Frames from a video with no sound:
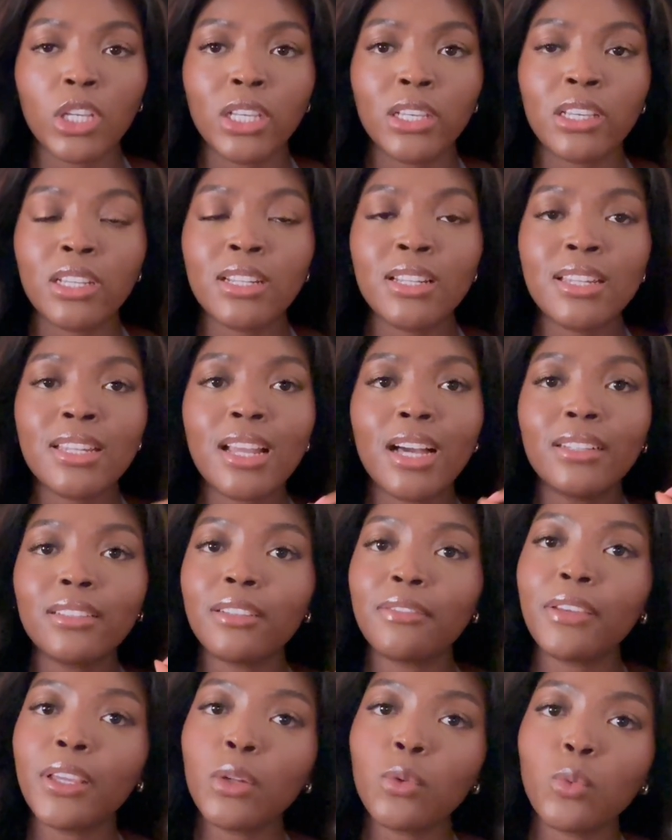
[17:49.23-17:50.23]
None
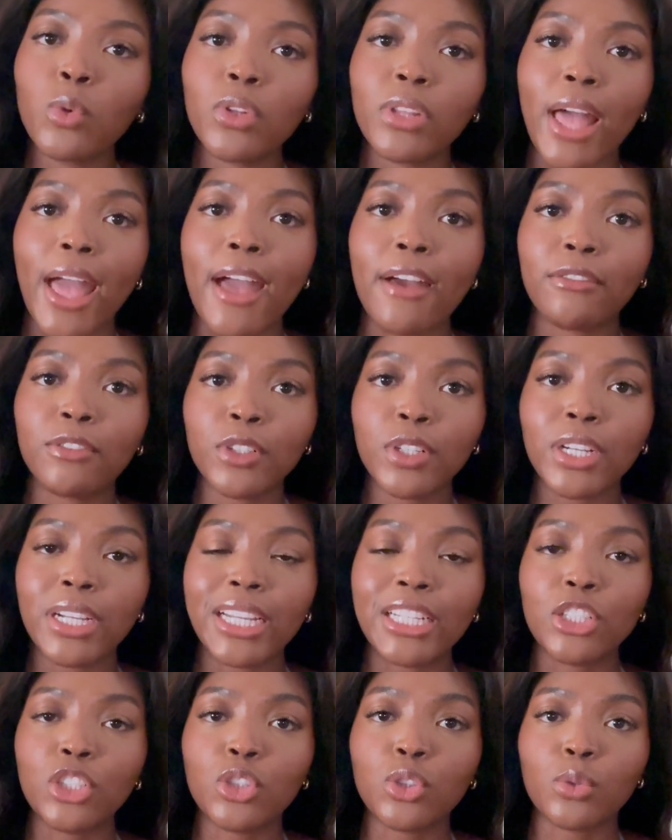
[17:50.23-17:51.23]
of it will ever
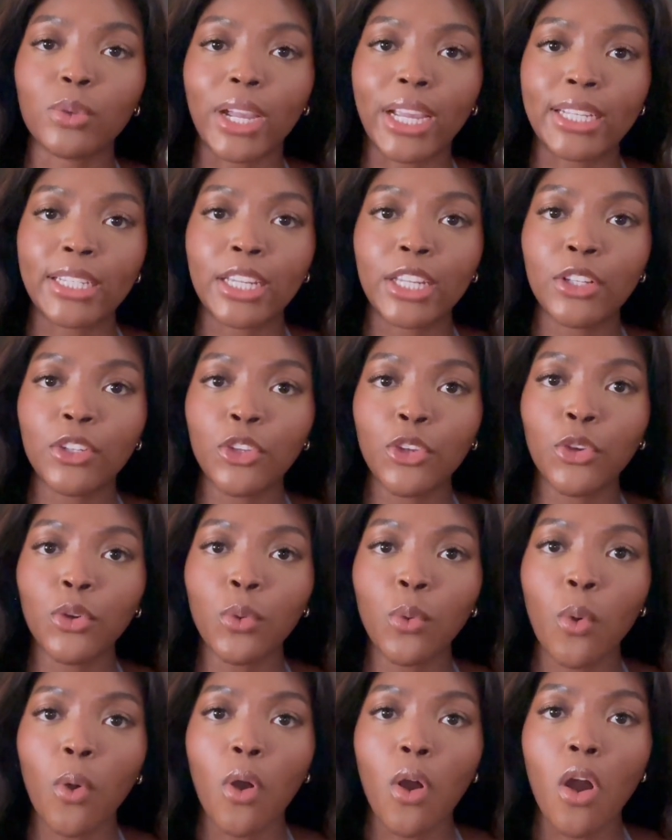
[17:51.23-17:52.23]
ingrain in
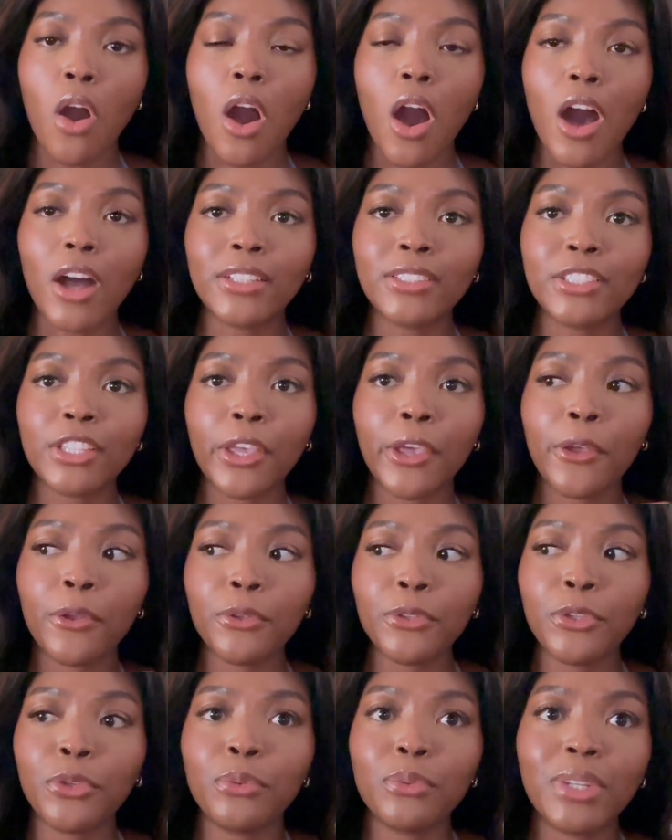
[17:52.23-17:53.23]
you
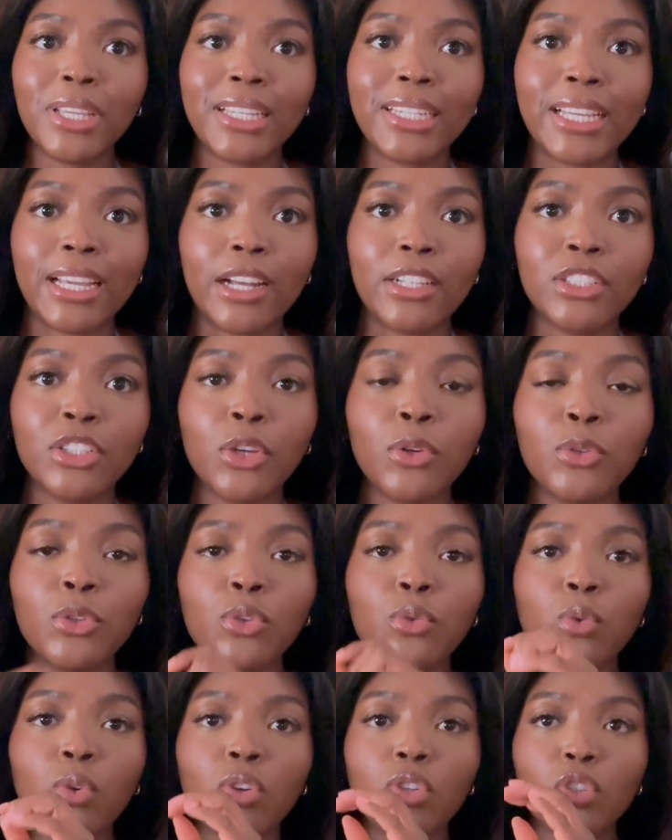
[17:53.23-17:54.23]
until you need it, until
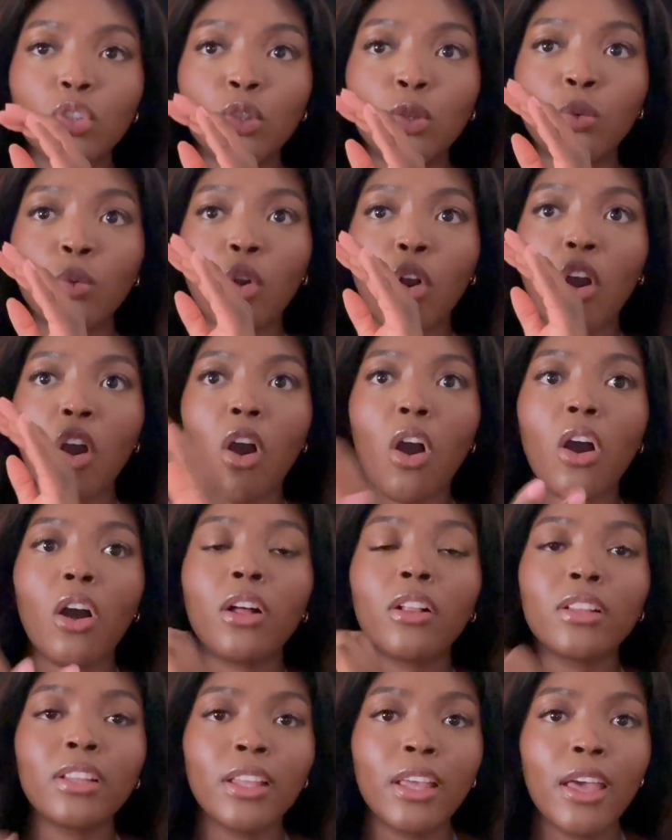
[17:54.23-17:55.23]
you
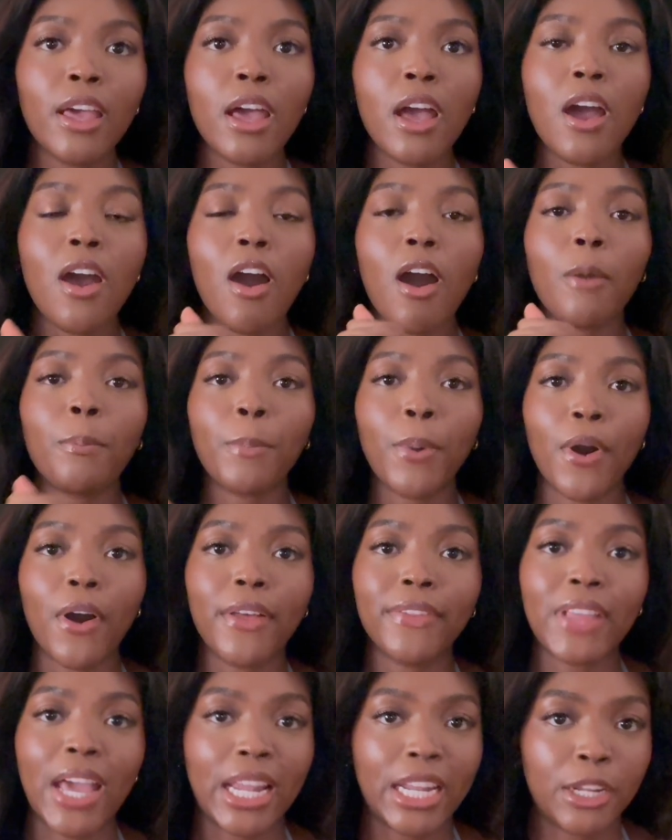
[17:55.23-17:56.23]
call
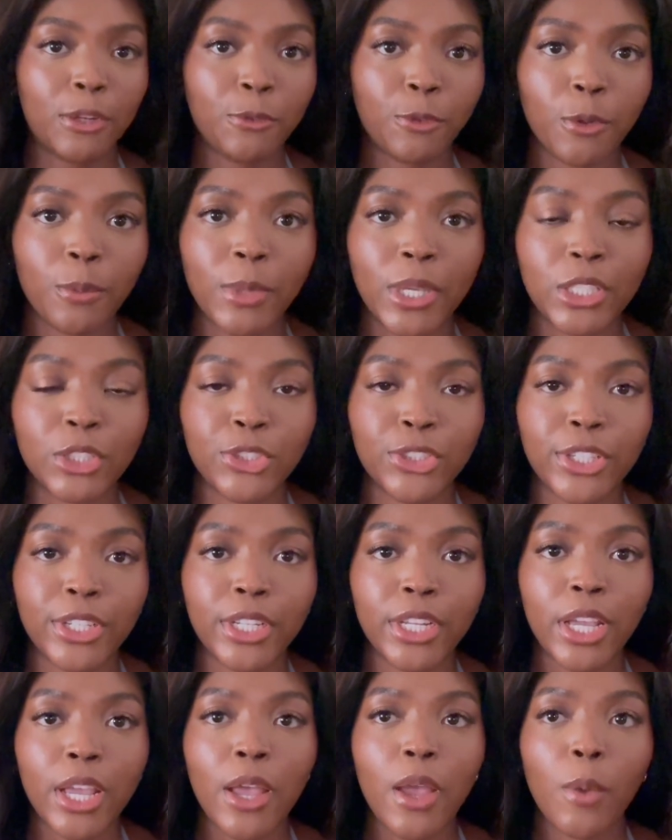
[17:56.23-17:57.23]
upon that
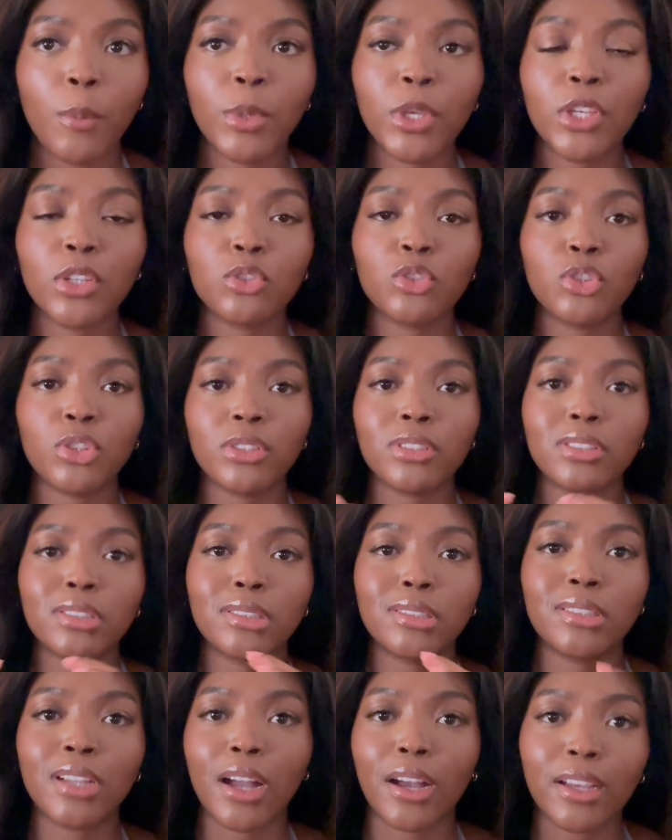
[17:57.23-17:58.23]
information because you're
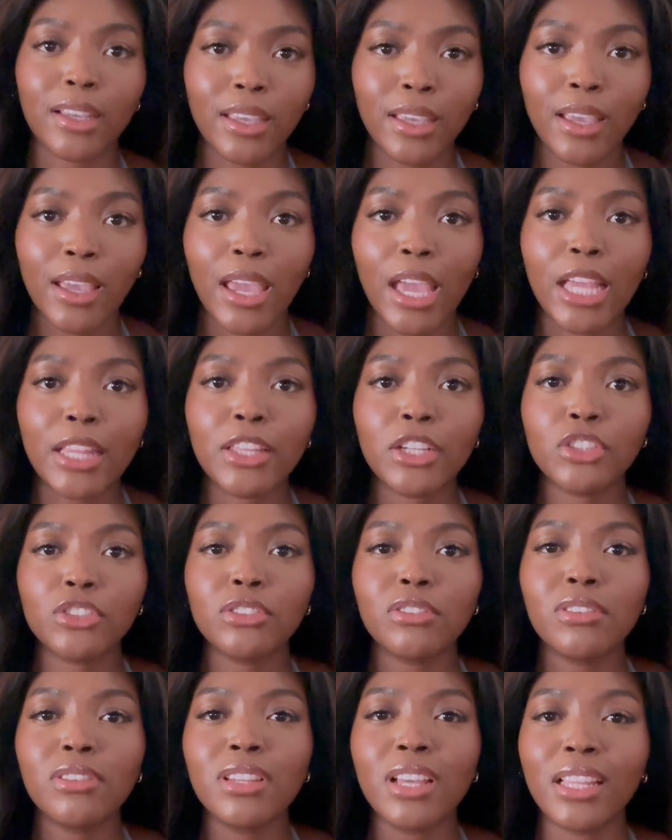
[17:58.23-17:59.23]
stuck and there's
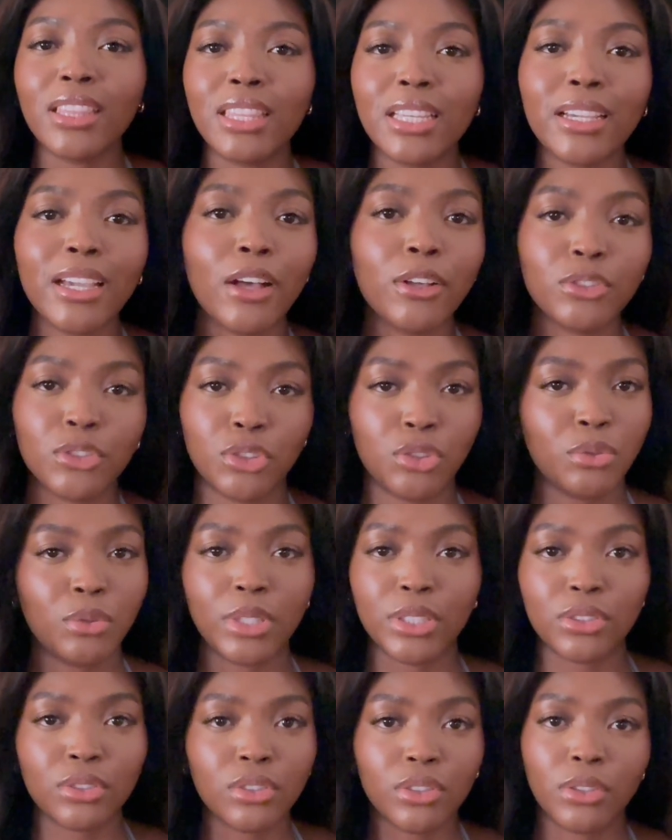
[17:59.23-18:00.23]
nothing else you
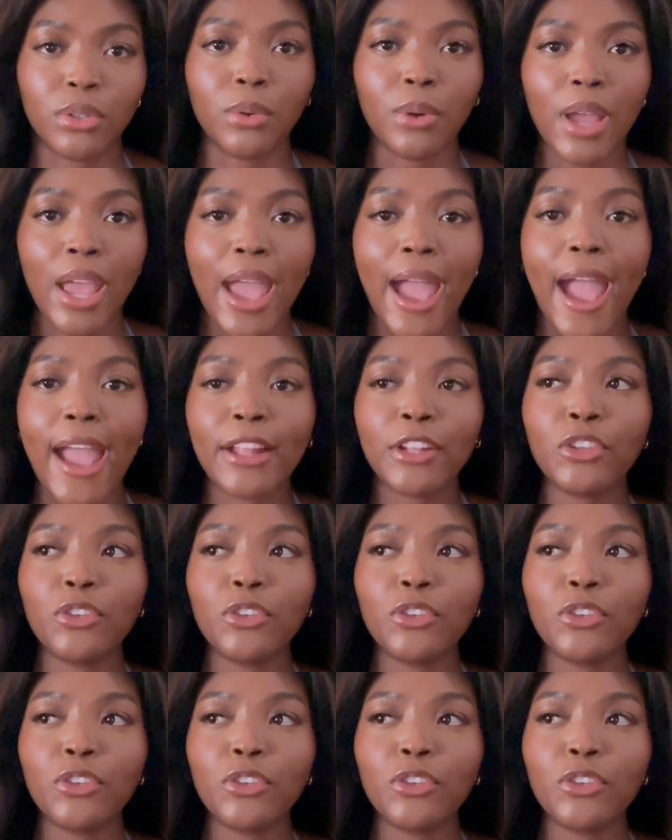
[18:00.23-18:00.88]
can do, and